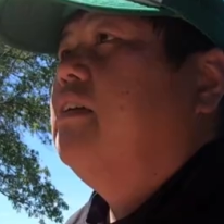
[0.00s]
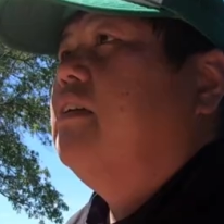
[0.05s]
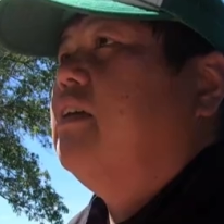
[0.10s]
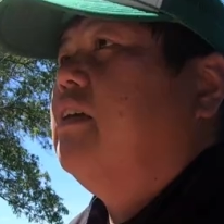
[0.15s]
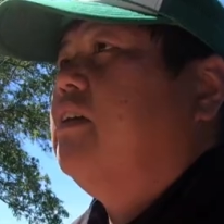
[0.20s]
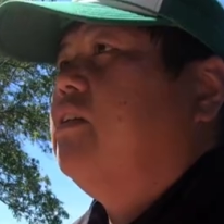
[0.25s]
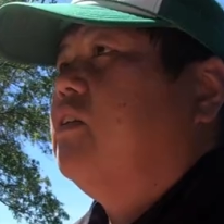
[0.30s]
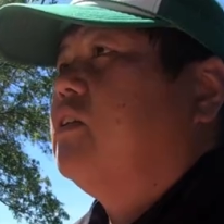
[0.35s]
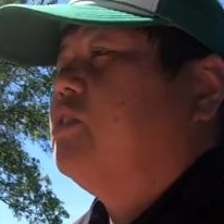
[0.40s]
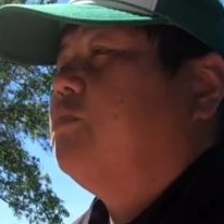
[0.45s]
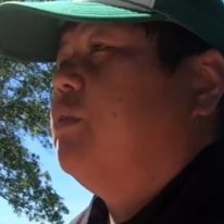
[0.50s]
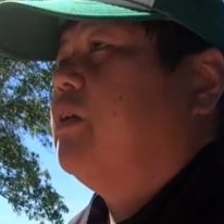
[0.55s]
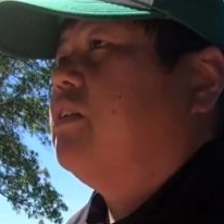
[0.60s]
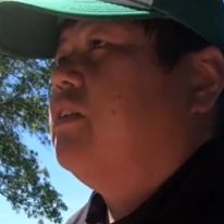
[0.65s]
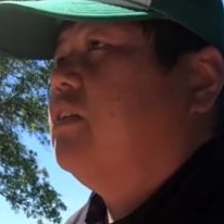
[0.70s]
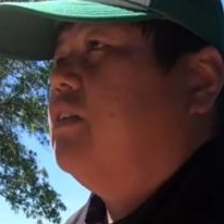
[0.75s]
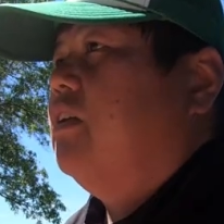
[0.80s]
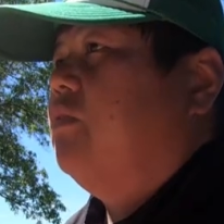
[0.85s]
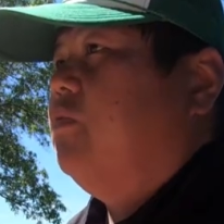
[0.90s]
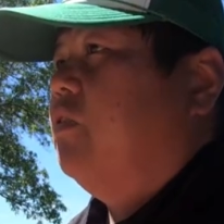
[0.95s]
and you're
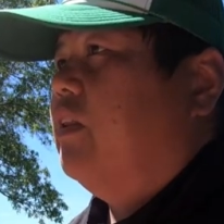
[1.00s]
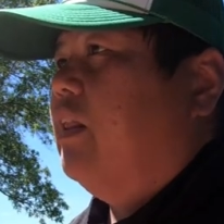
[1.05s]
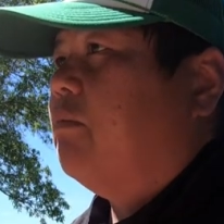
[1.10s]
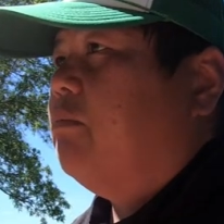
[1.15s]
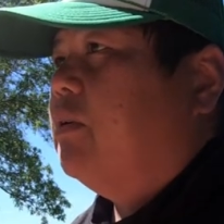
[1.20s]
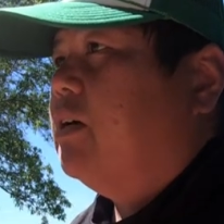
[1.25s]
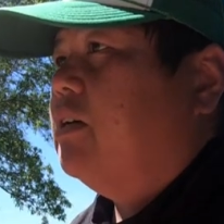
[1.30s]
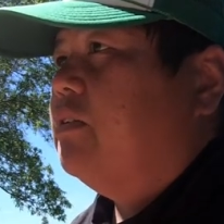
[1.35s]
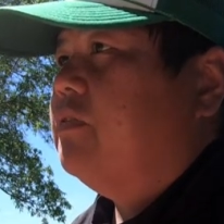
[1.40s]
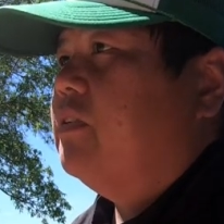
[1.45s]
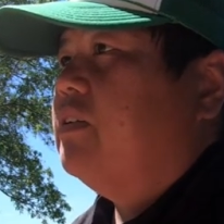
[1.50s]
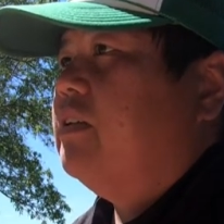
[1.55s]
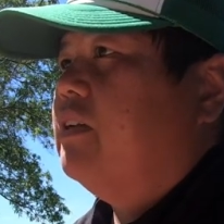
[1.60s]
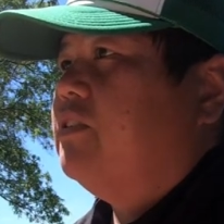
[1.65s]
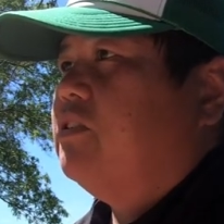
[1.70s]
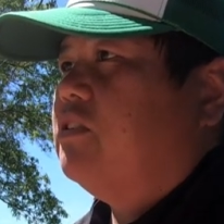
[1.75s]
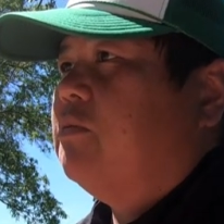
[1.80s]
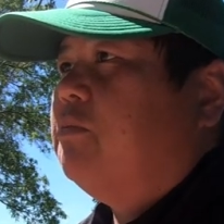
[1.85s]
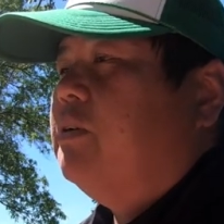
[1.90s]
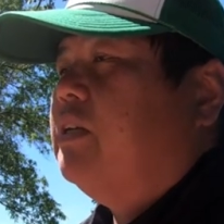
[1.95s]
expecting it for the month, it
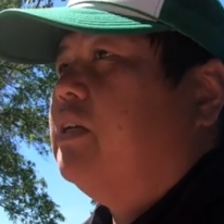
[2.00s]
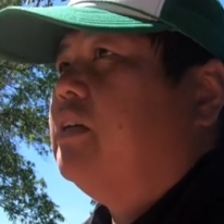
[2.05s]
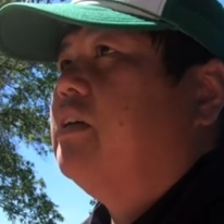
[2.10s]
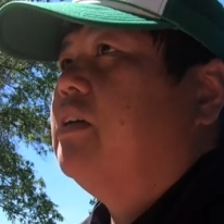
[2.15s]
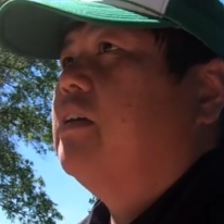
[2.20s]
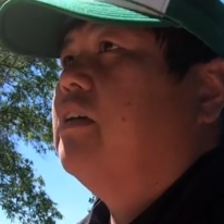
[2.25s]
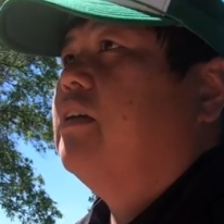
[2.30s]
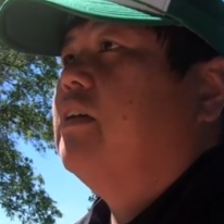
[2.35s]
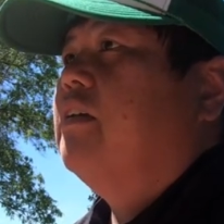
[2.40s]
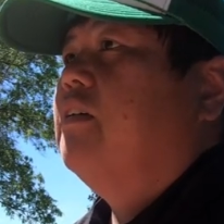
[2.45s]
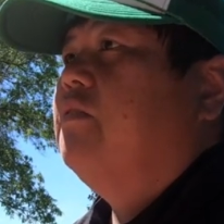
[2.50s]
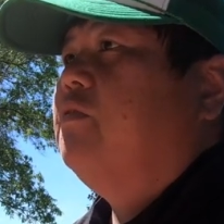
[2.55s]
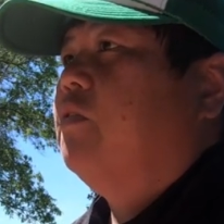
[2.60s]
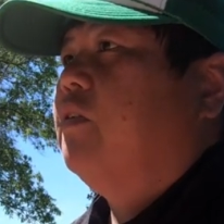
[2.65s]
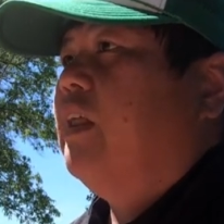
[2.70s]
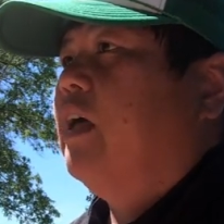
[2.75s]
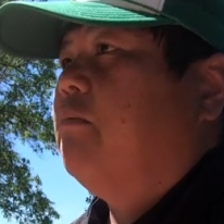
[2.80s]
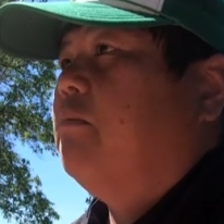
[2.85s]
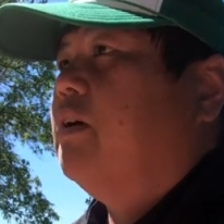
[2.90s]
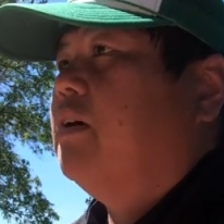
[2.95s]
should be for
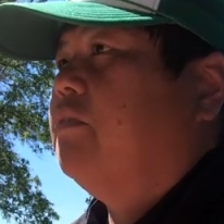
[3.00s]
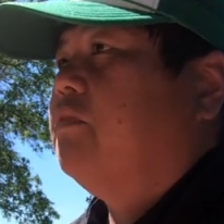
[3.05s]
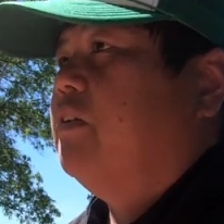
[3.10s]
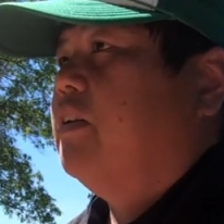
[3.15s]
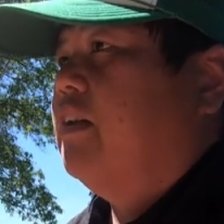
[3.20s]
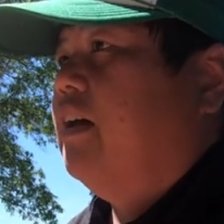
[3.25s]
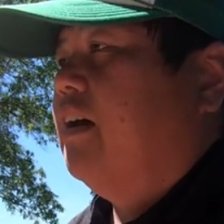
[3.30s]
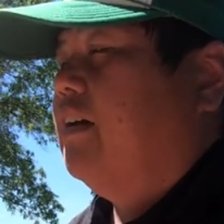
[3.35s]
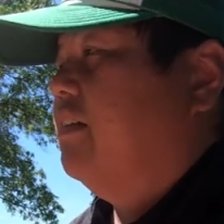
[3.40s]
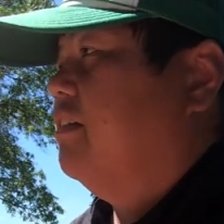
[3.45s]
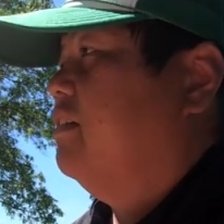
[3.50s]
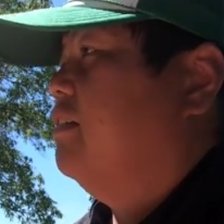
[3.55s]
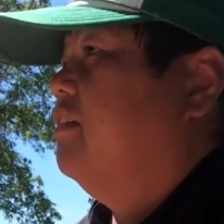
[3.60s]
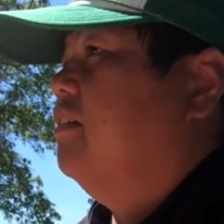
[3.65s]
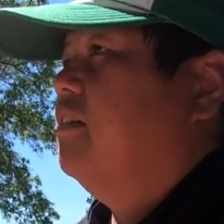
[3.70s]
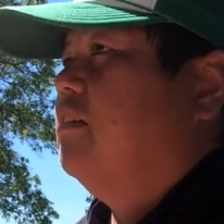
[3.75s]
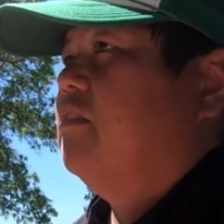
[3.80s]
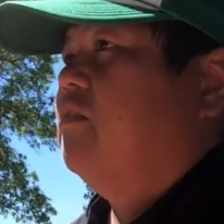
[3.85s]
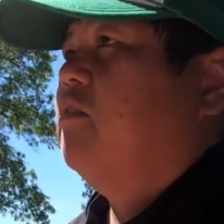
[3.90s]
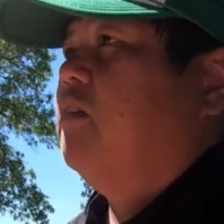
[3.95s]
that month and not
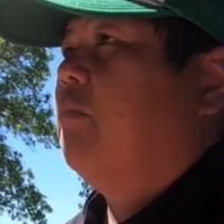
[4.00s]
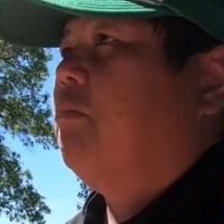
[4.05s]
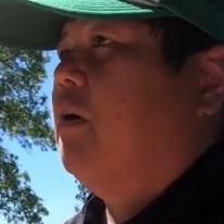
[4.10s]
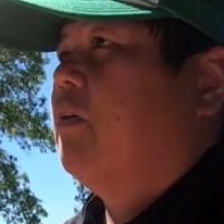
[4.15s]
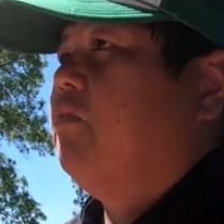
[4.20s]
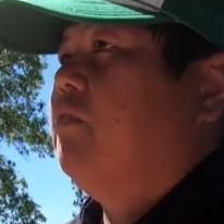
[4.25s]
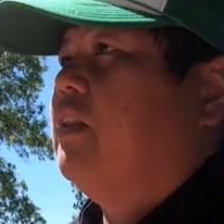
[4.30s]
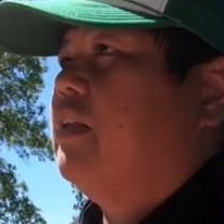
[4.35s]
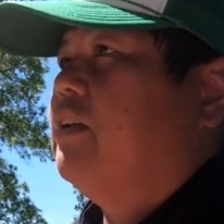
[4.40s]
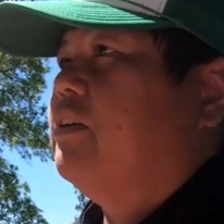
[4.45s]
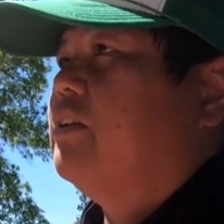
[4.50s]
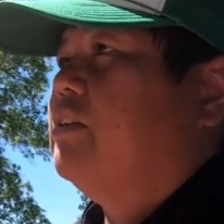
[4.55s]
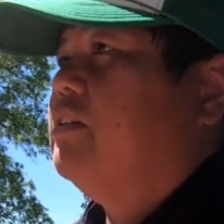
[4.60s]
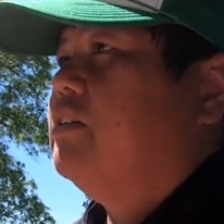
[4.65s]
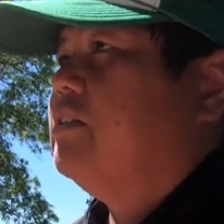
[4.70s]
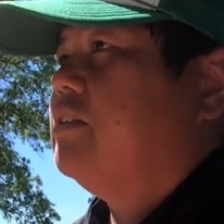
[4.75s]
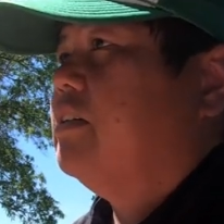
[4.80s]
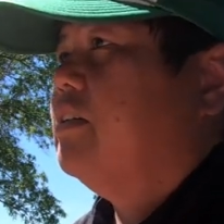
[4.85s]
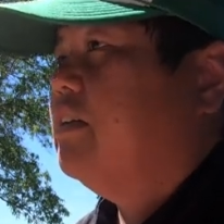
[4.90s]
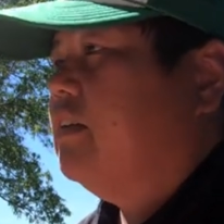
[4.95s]
a month later.
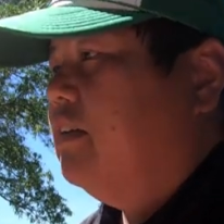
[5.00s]
So,